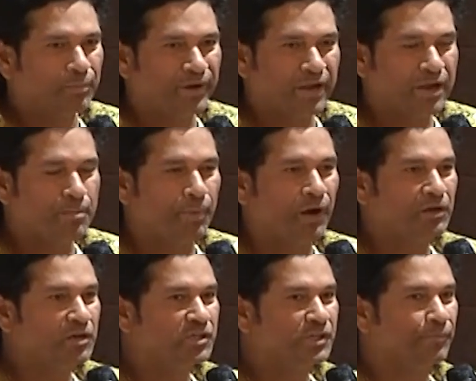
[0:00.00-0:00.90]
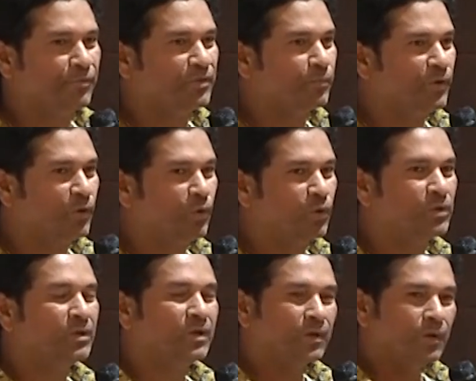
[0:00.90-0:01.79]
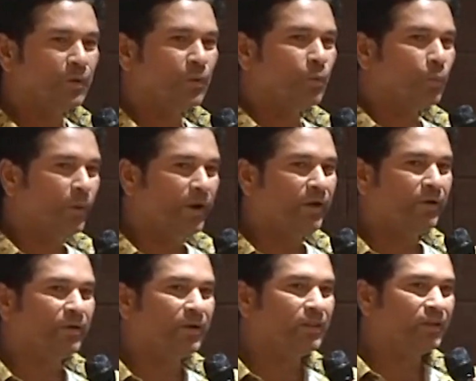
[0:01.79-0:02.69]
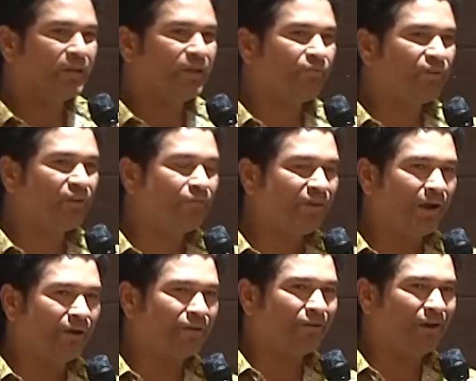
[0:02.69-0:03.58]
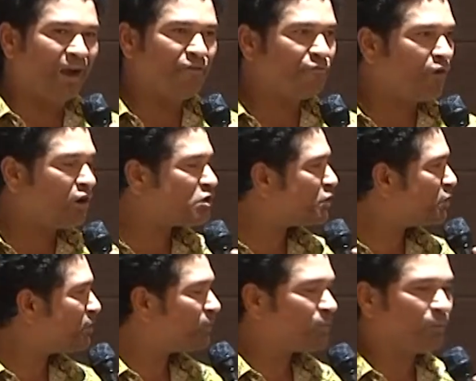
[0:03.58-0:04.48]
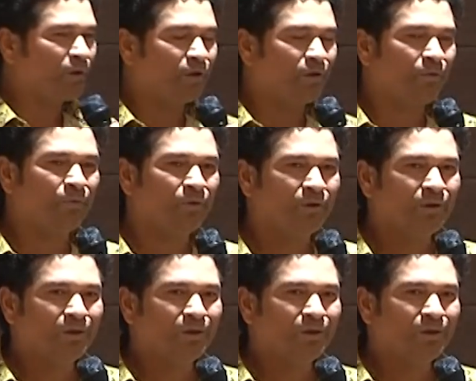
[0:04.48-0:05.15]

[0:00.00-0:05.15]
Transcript: breaking partnership with Vinod, where in the evening we had a grand function where